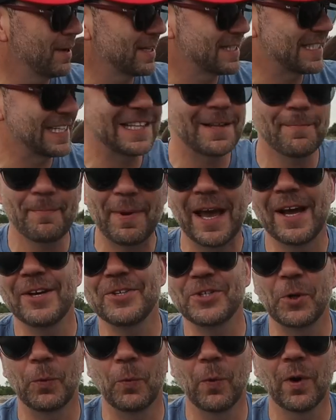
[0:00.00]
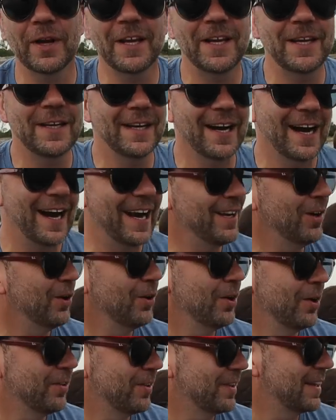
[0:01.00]
able to see the banjo working. I don't
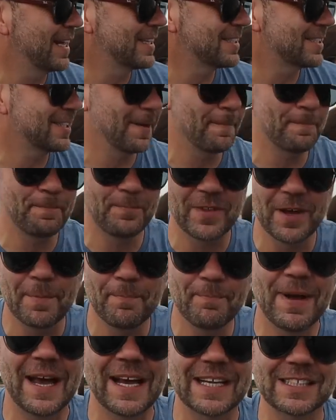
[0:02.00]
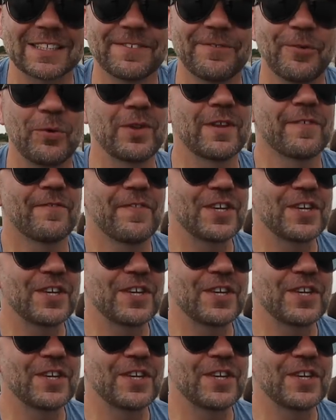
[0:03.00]
know that that's the best for the